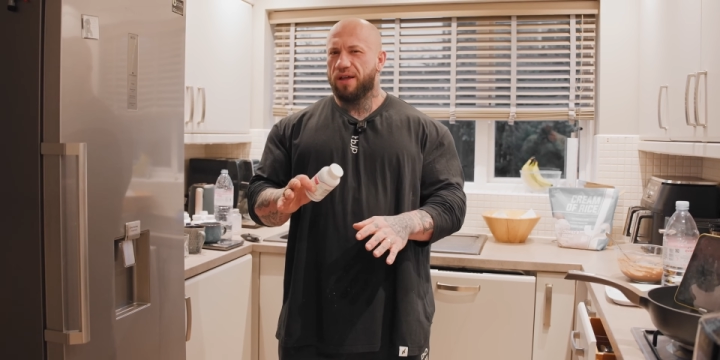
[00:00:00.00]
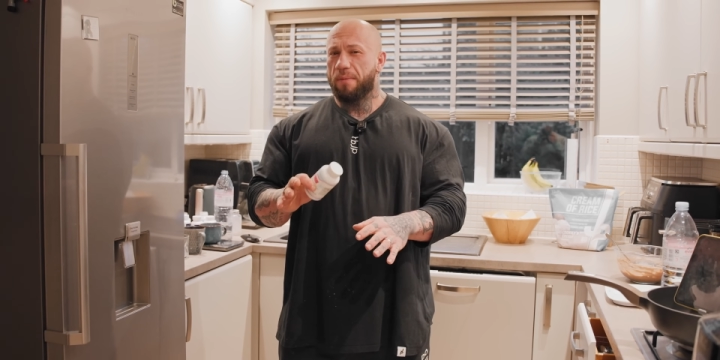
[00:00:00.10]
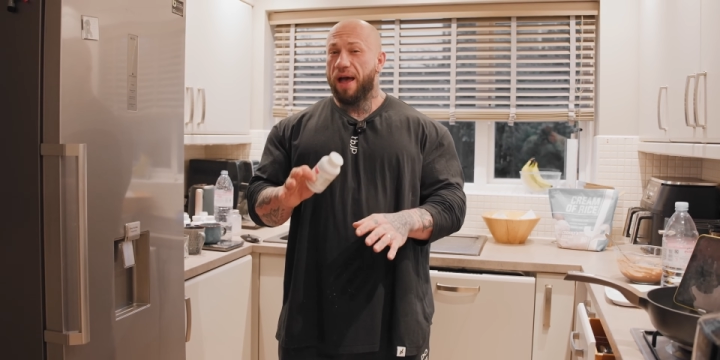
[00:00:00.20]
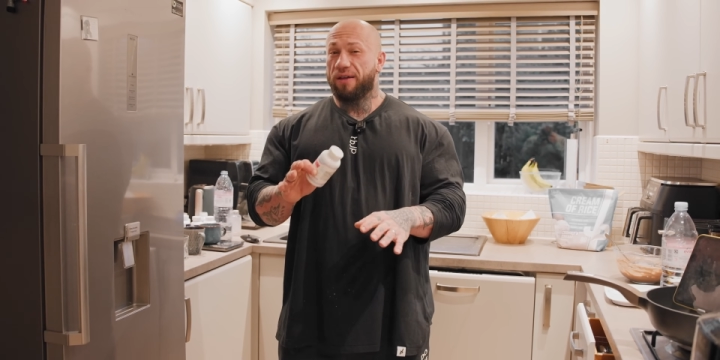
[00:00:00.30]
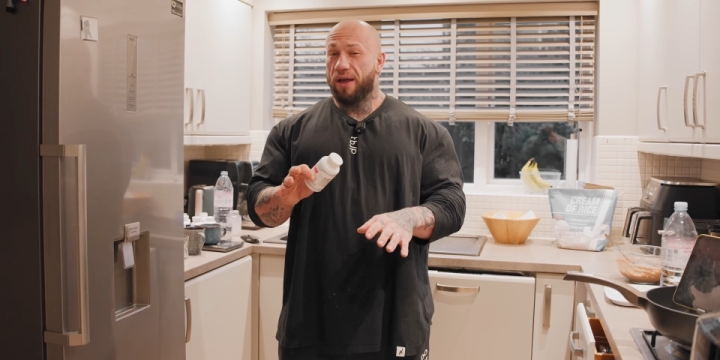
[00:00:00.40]

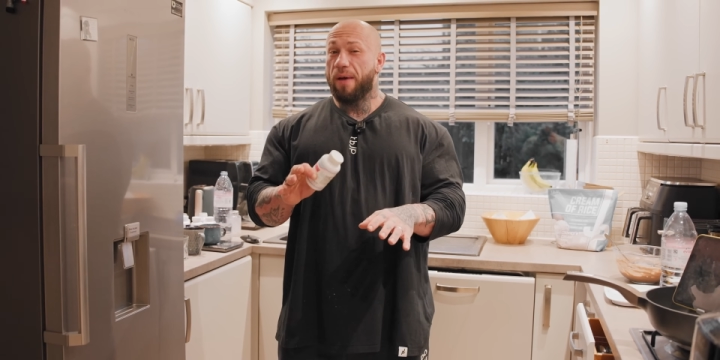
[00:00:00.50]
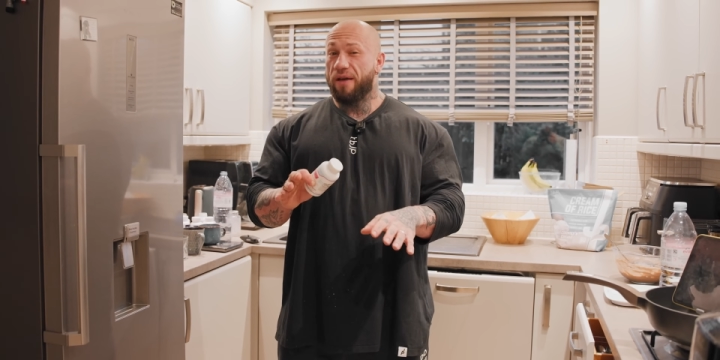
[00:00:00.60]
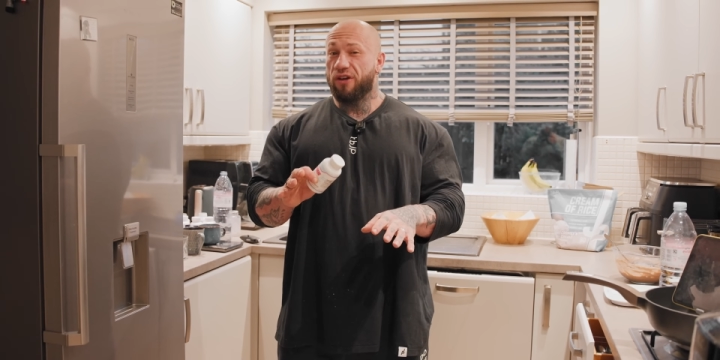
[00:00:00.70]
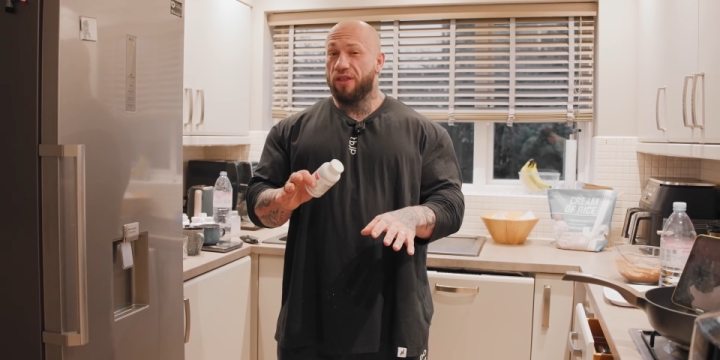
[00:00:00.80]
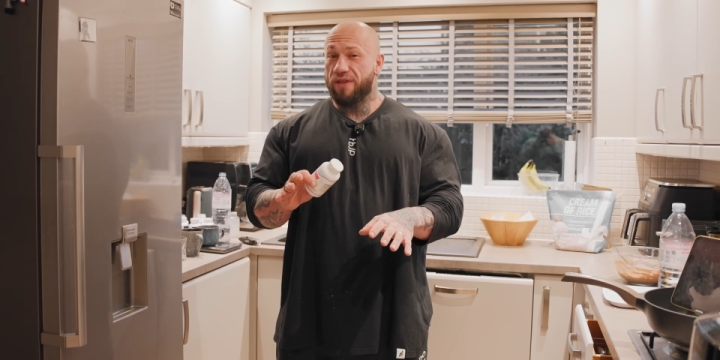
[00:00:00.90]
I might
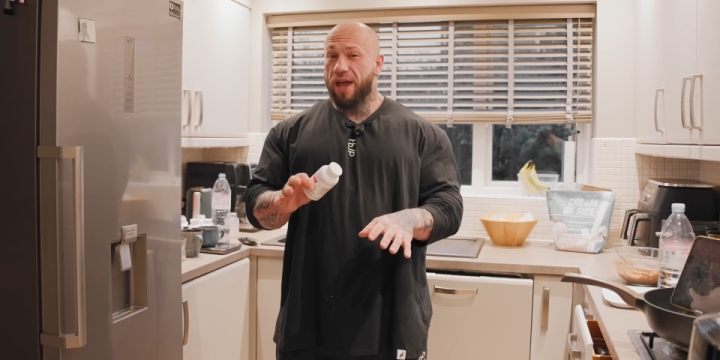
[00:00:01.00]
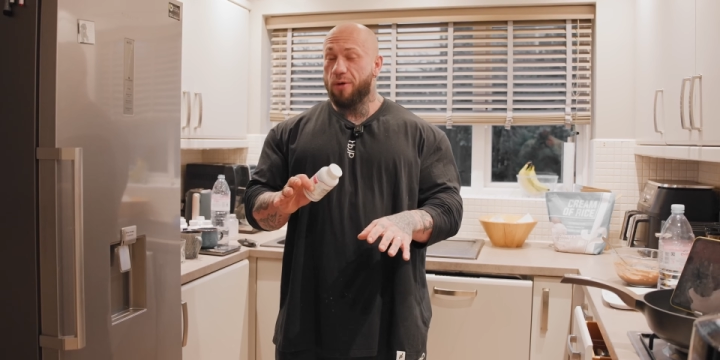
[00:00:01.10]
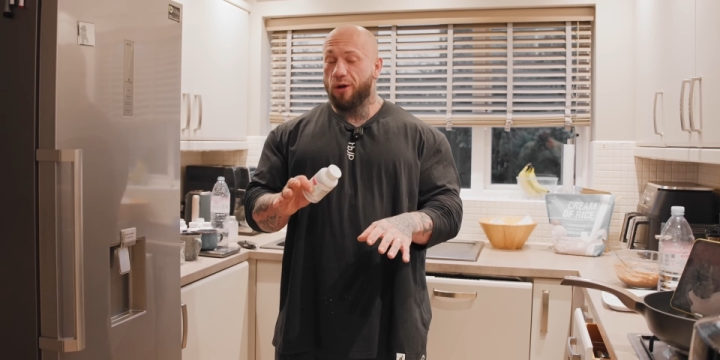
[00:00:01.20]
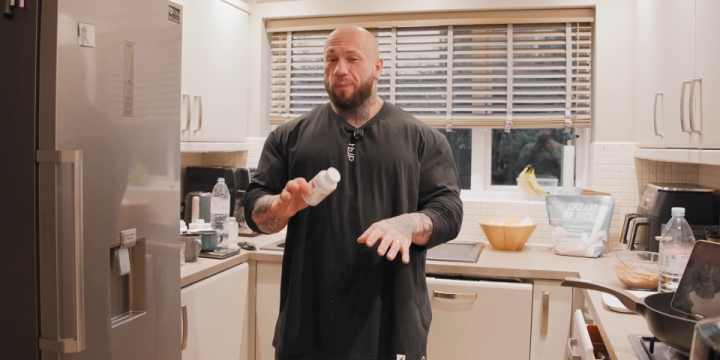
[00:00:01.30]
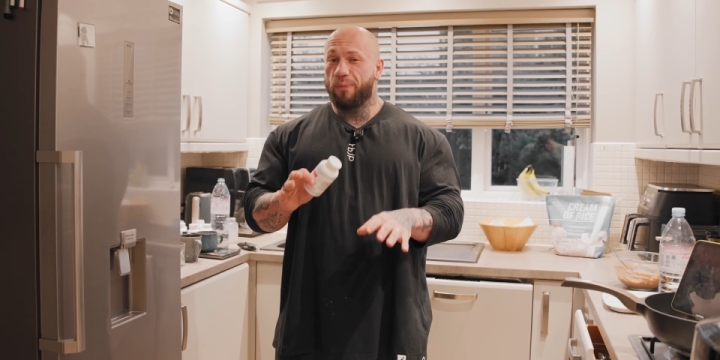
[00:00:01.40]
have got the
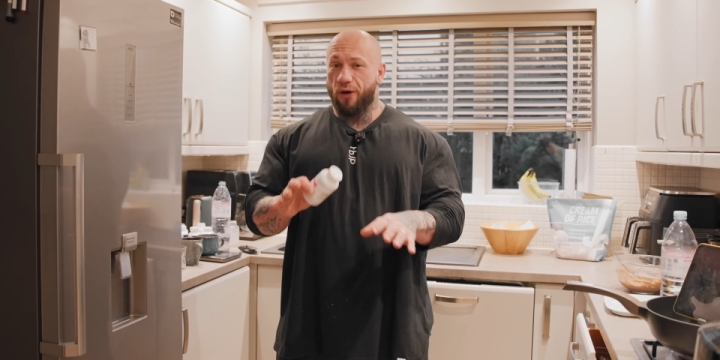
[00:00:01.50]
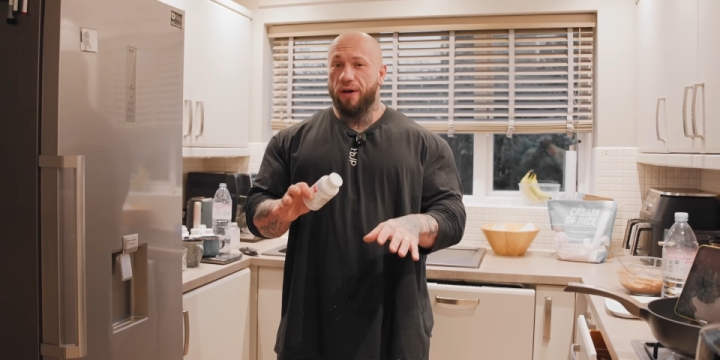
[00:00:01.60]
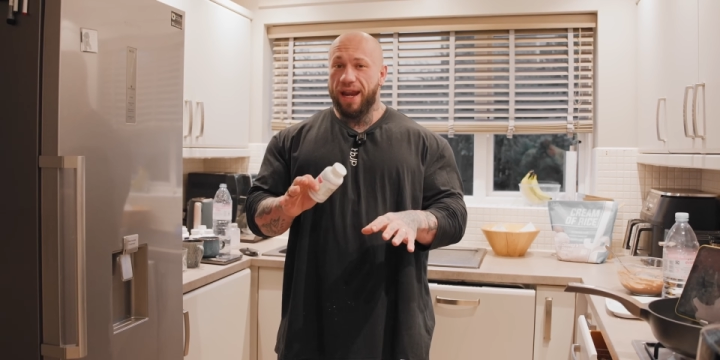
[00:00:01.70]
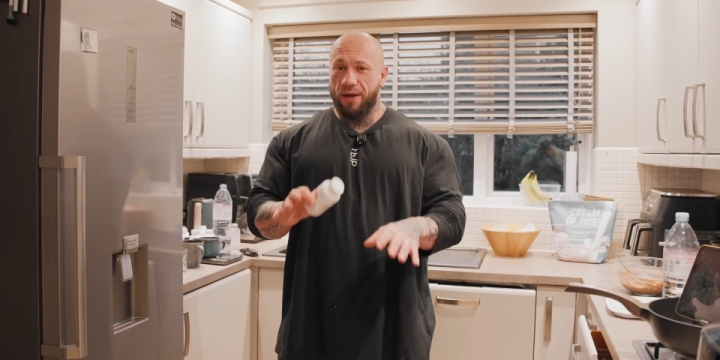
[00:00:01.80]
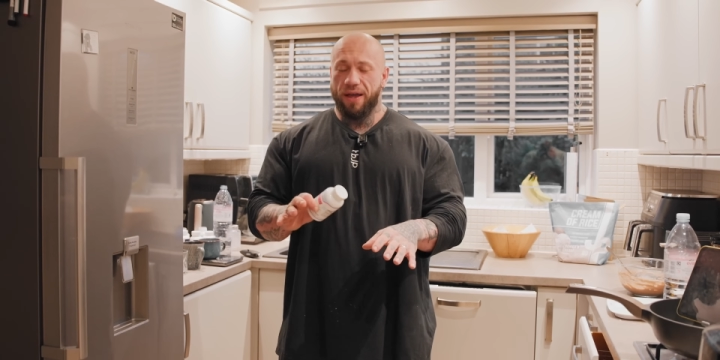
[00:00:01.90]
name wrong,
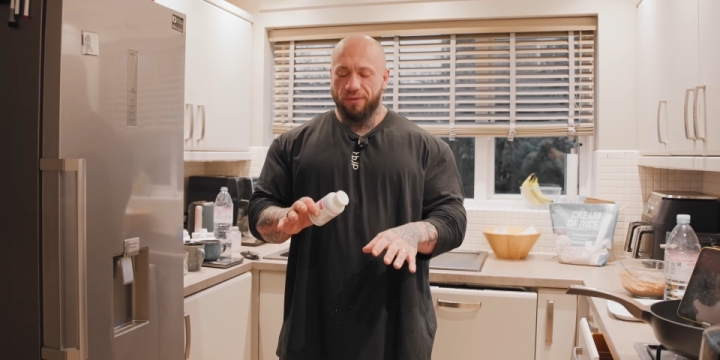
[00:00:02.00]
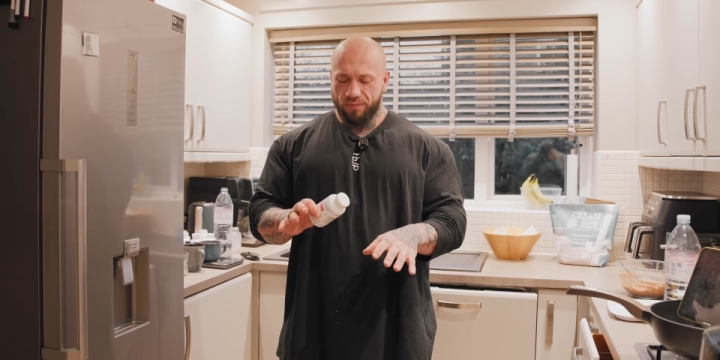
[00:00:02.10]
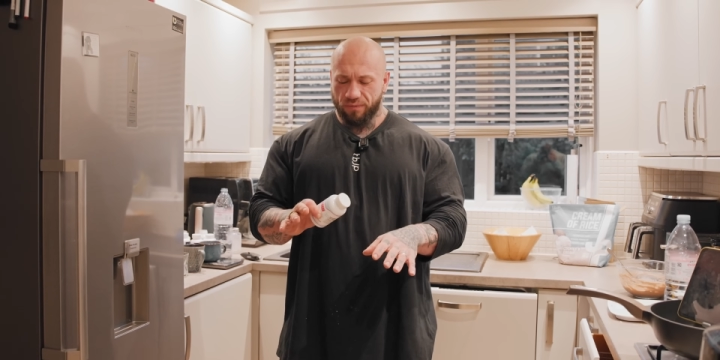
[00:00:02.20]
but anyway,